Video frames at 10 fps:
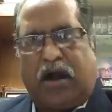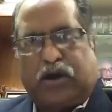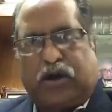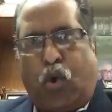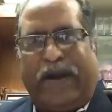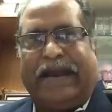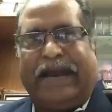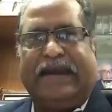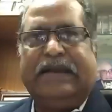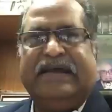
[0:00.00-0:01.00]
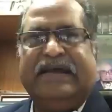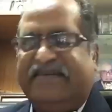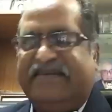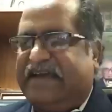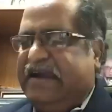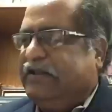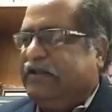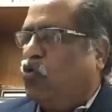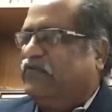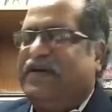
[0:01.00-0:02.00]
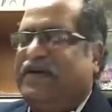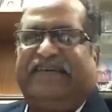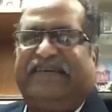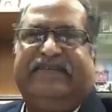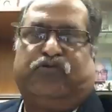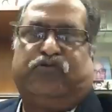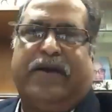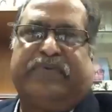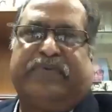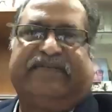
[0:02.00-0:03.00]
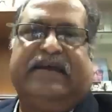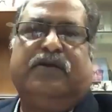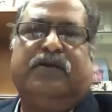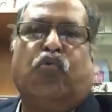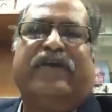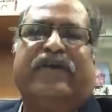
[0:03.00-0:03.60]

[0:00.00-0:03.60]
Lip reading: cloning it, sending those messages to a person who is sitting in the